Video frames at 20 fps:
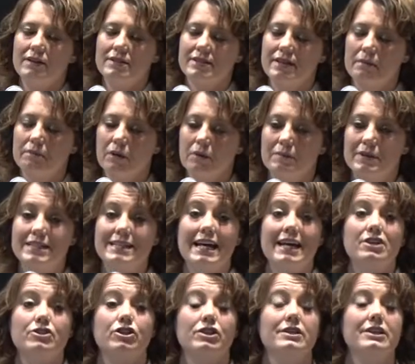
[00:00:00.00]

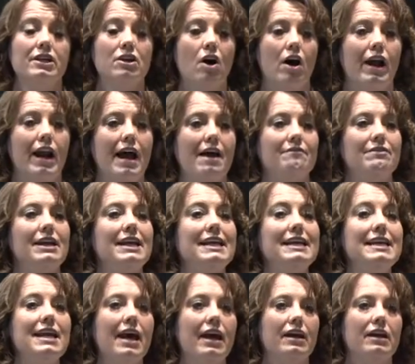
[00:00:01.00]
supplementation did not have any
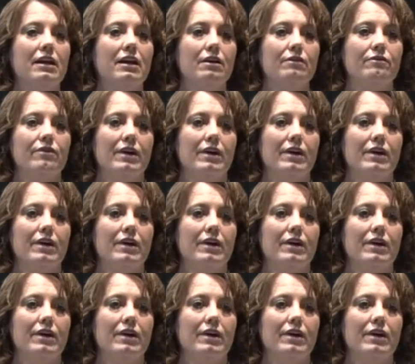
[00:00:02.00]
negative